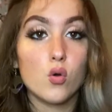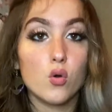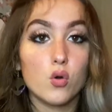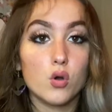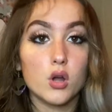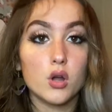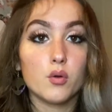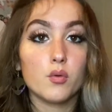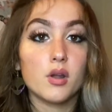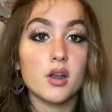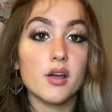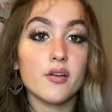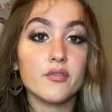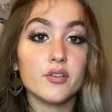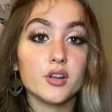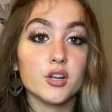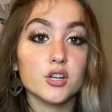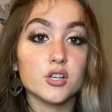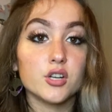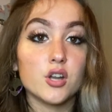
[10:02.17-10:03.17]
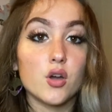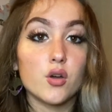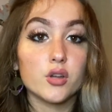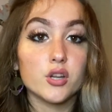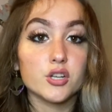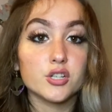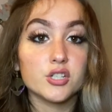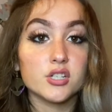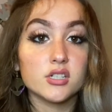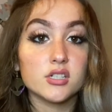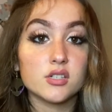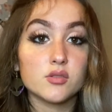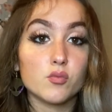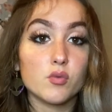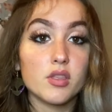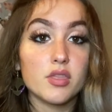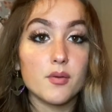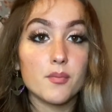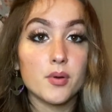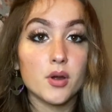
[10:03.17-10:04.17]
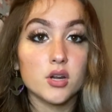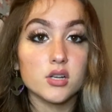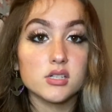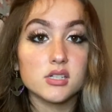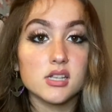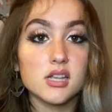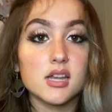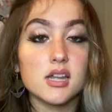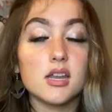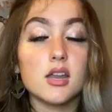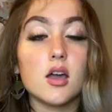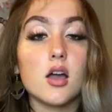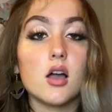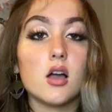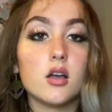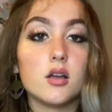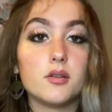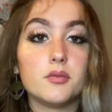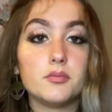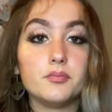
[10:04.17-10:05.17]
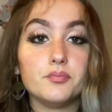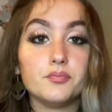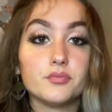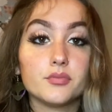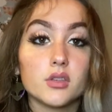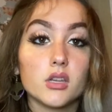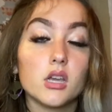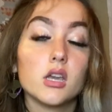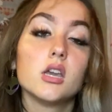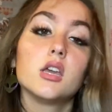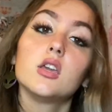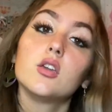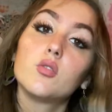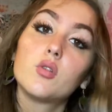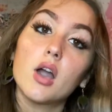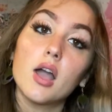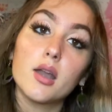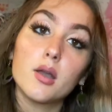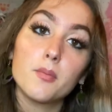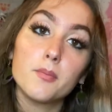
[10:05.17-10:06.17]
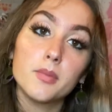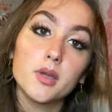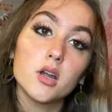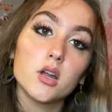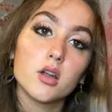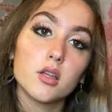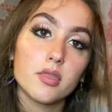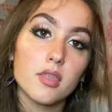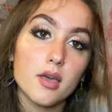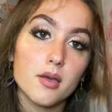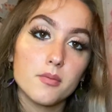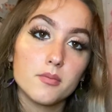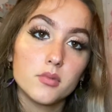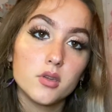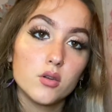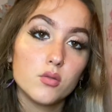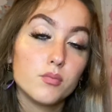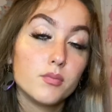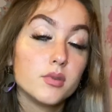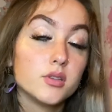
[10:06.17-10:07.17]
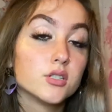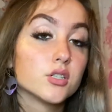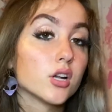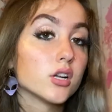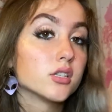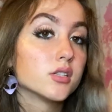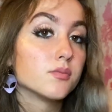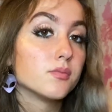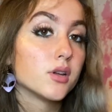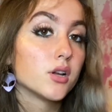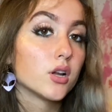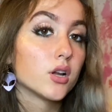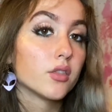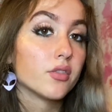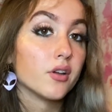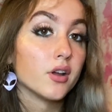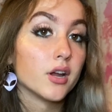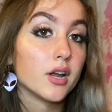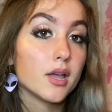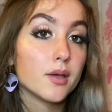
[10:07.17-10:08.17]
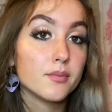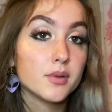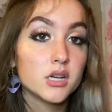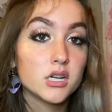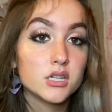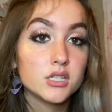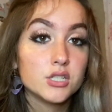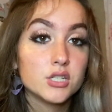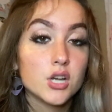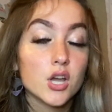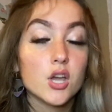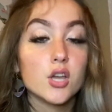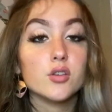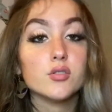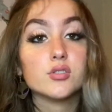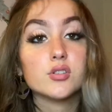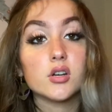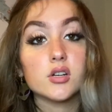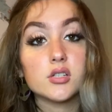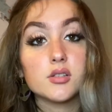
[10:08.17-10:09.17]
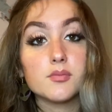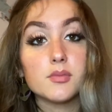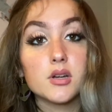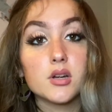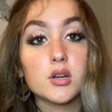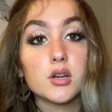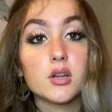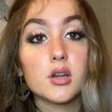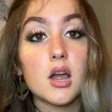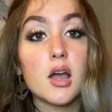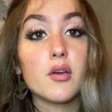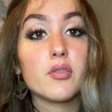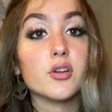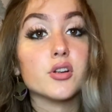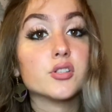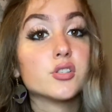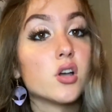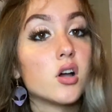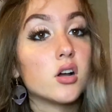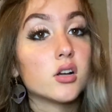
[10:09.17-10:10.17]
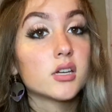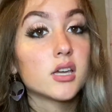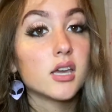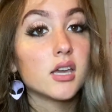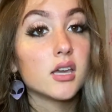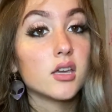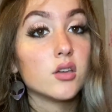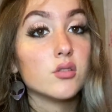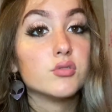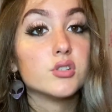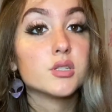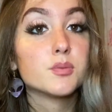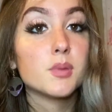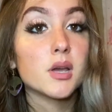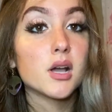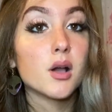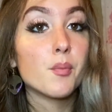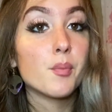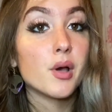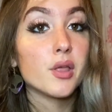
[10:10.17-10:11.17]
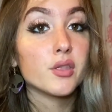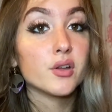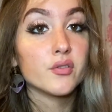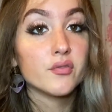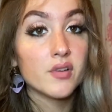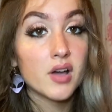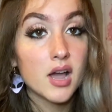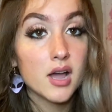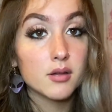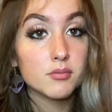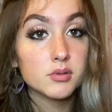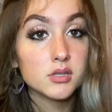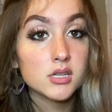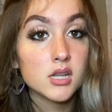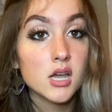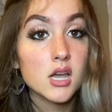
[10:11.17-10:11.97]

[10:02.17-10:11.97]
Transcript: or whatever, you know, you're just with a person, um, you kind of mirror them. You start to mirror their image, you start to mirror how they're talking, you just pick up on their vibes.